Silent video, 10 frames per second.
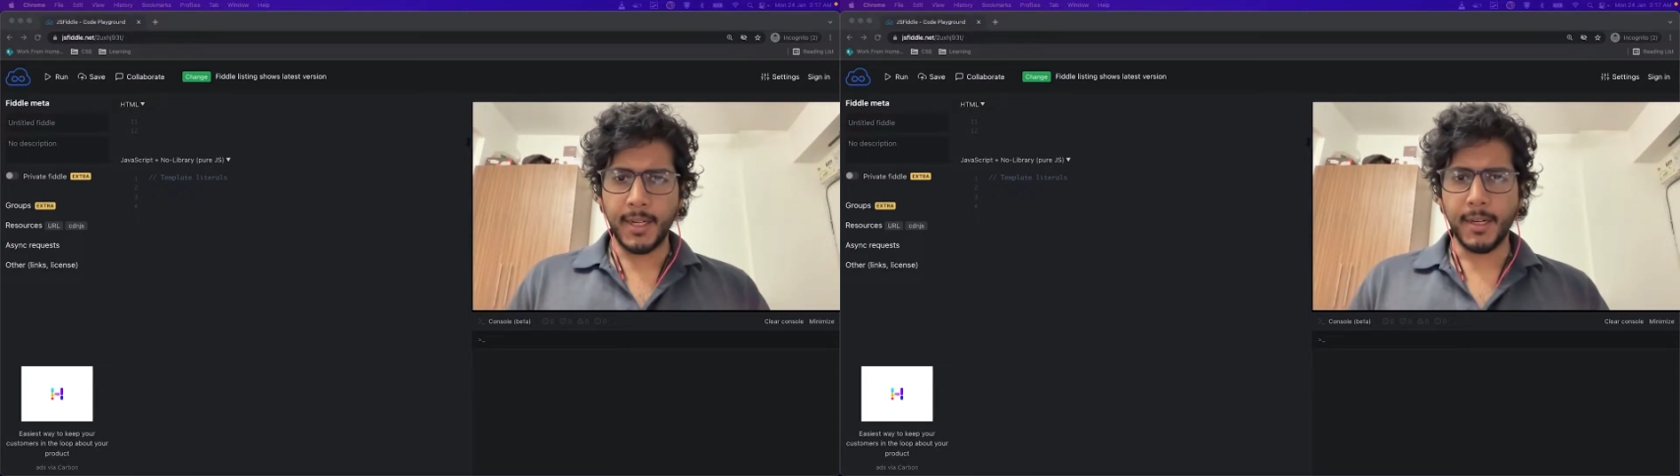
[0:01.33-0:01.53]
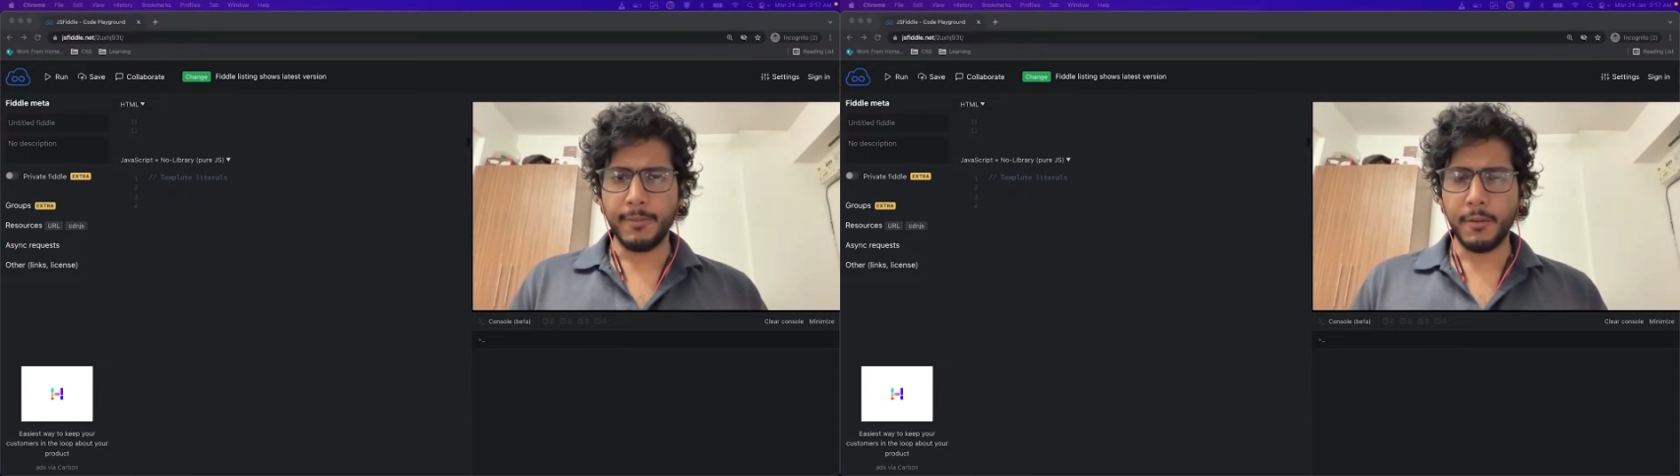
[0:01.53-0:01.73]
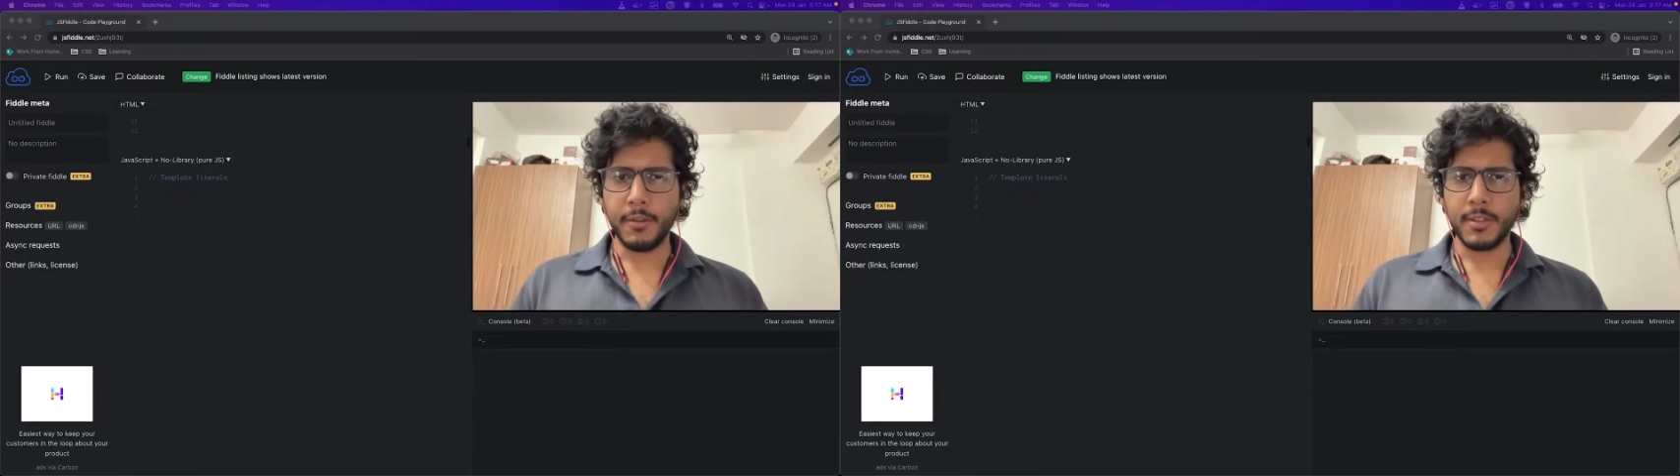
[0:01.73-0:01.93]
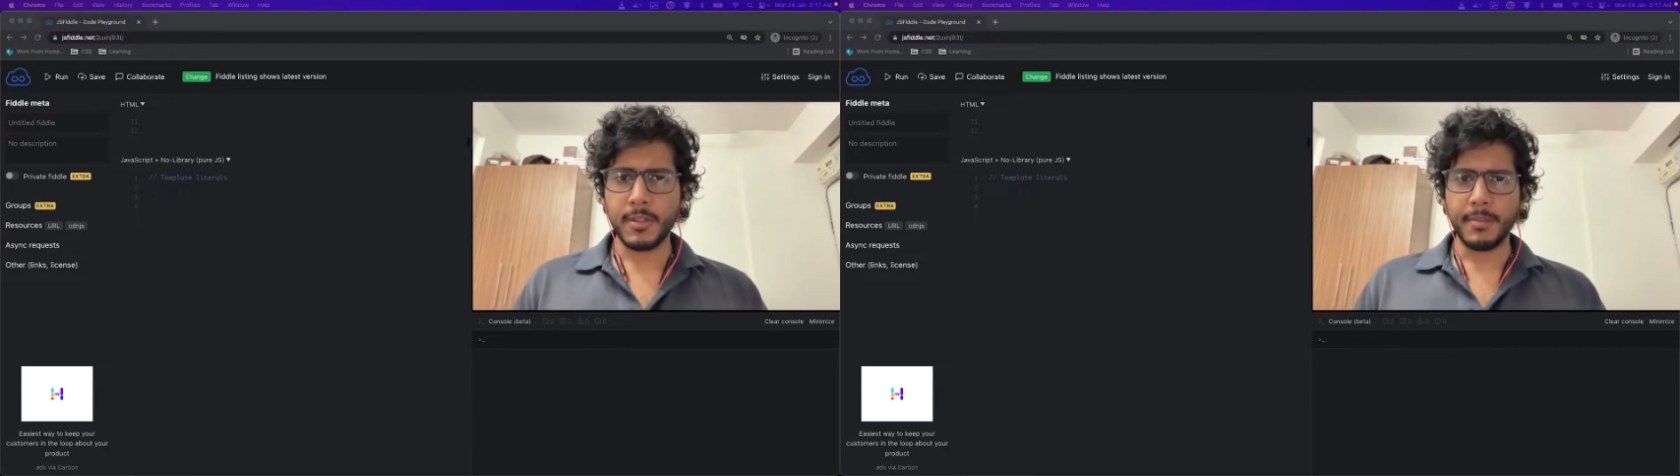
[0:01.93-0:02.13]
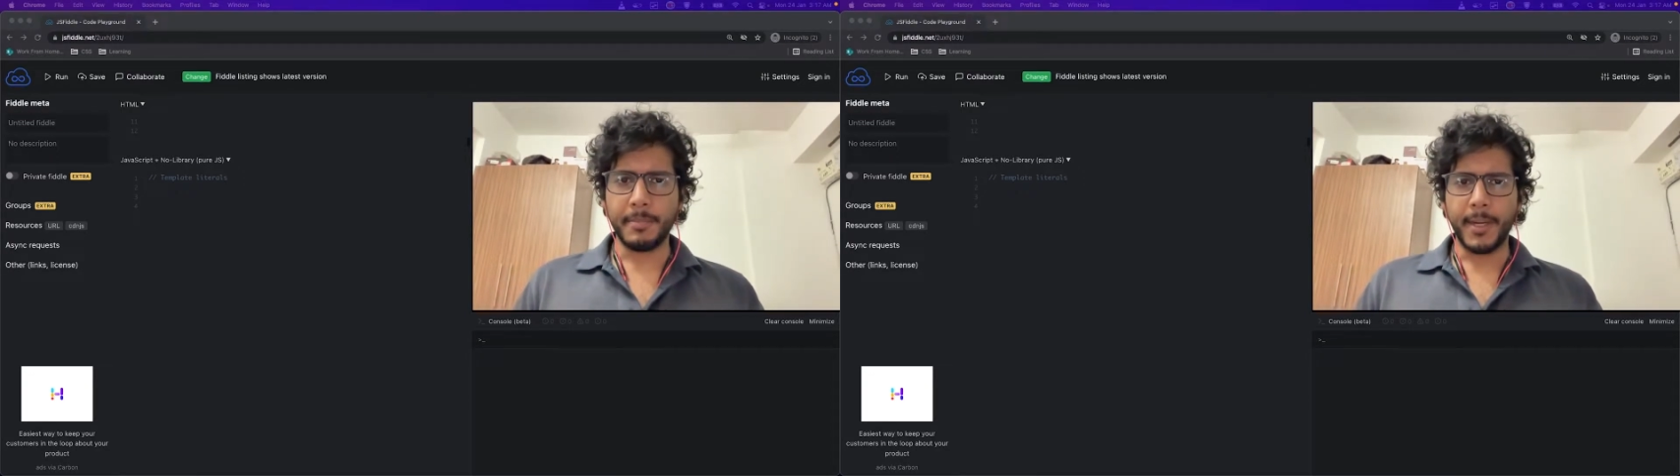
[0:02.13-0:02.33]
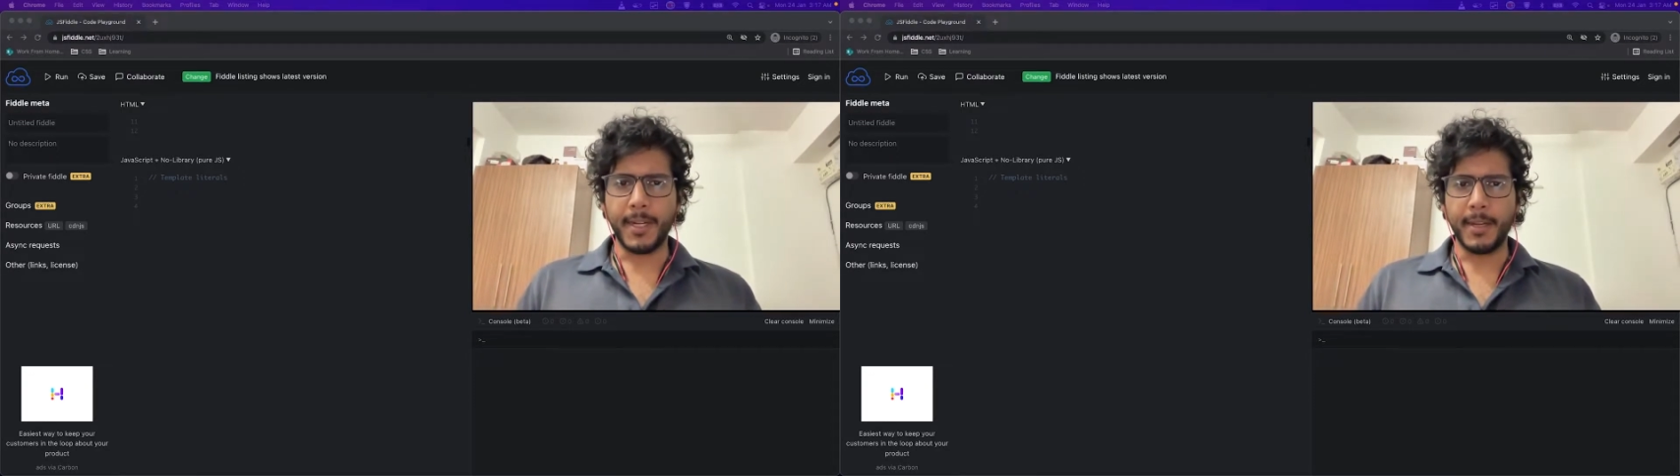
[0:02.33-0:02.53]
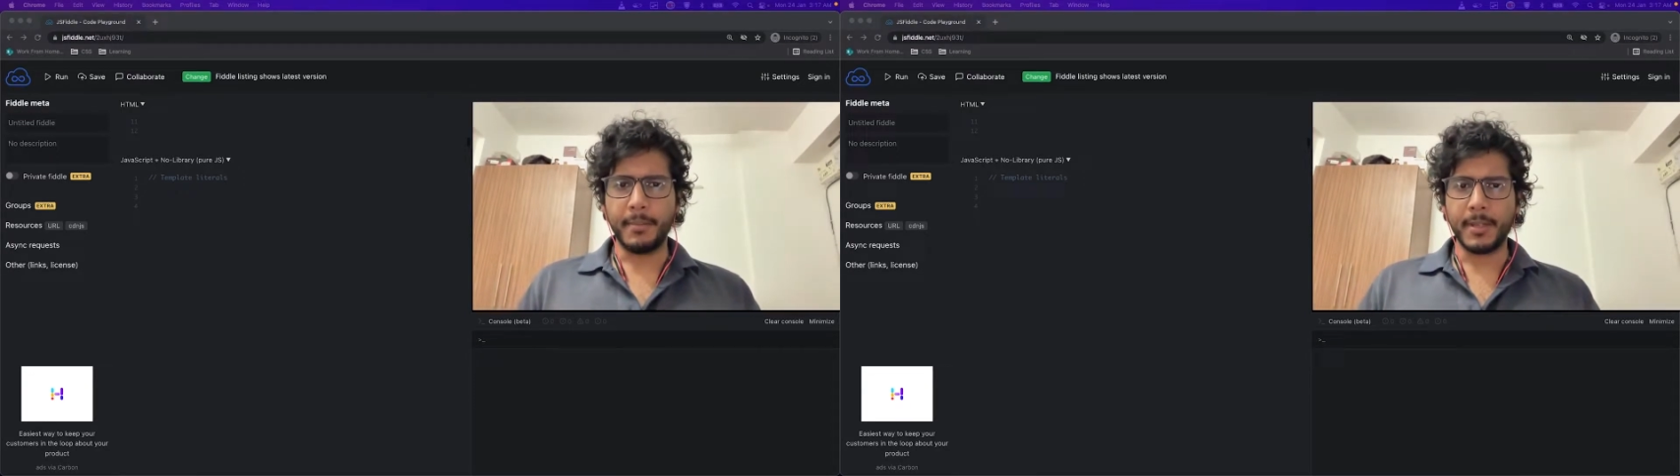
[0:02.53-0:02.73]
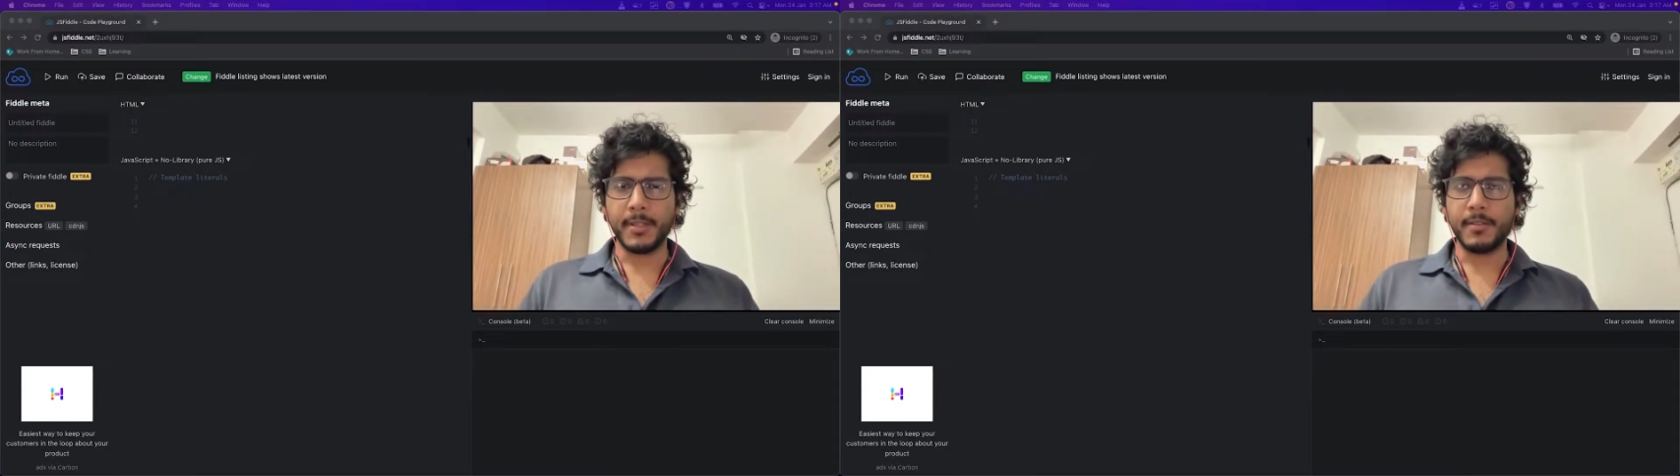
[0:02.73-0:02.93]
Hi folks, my
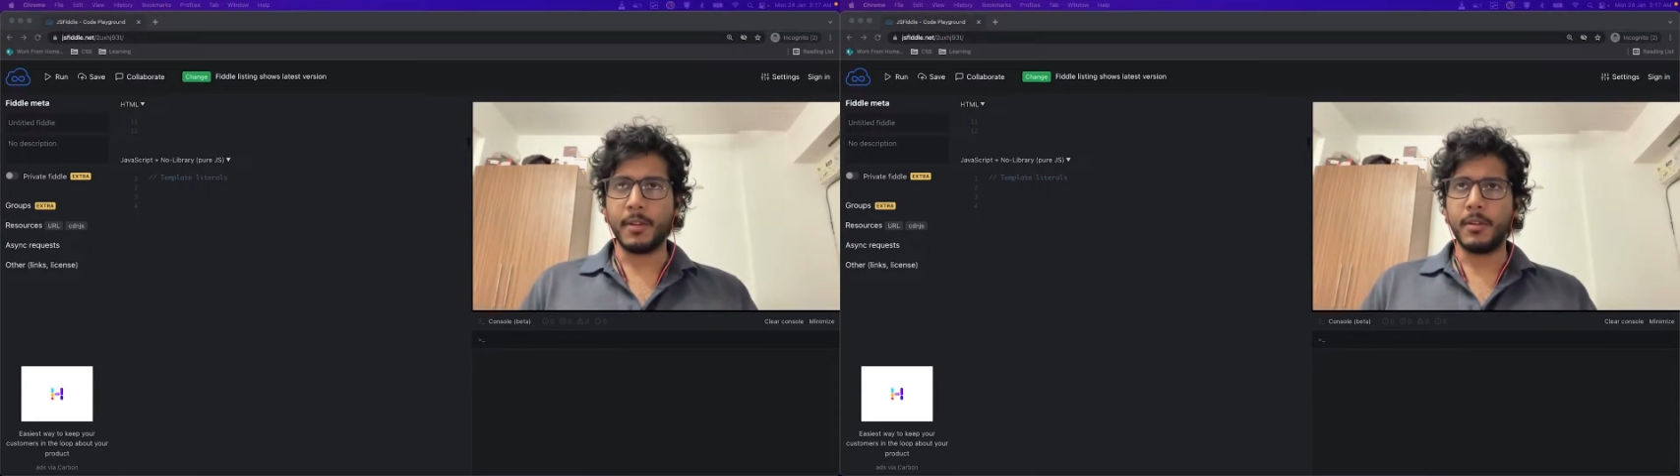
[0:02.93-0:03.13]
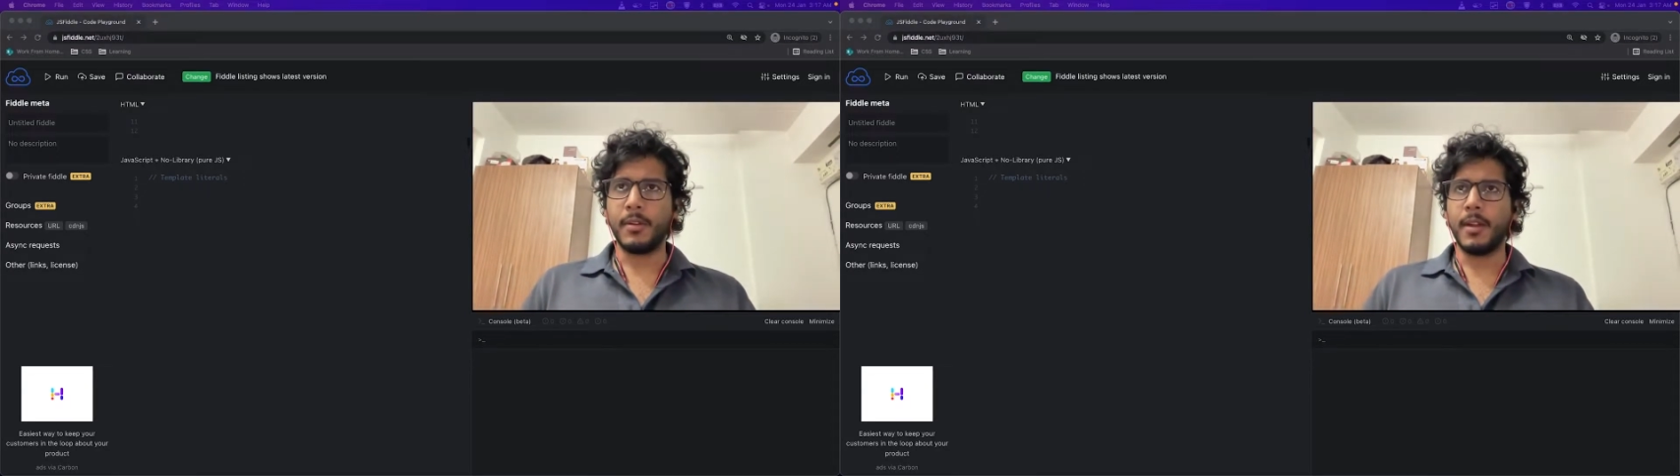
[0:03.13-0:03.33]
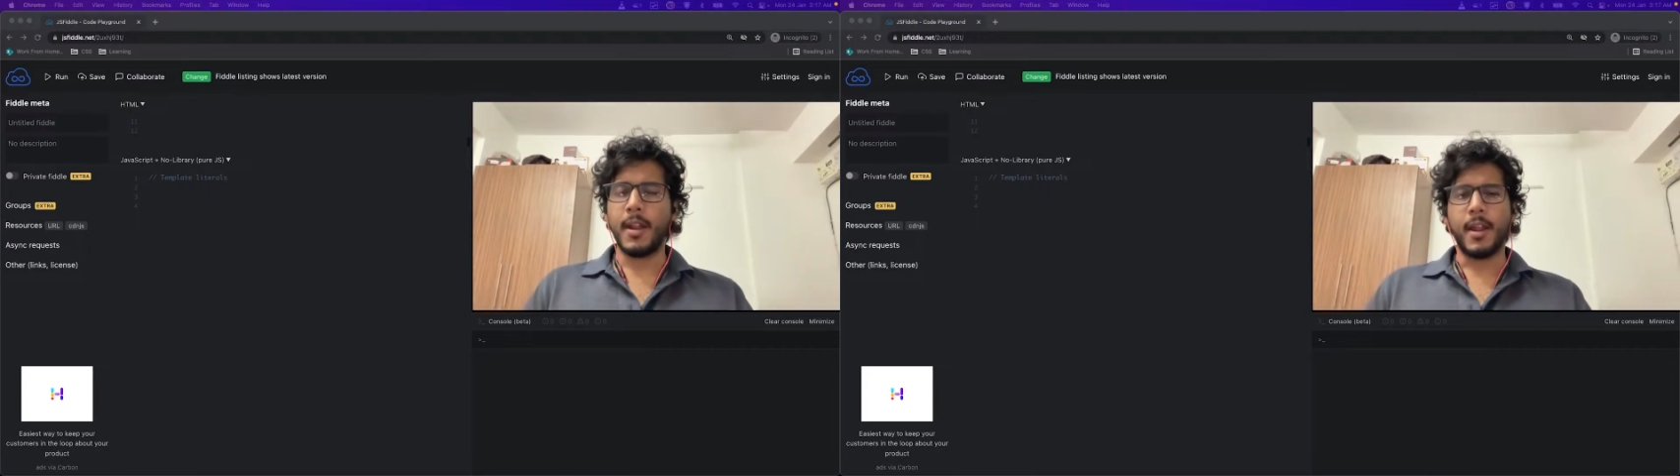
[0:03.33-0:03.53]
name is Varun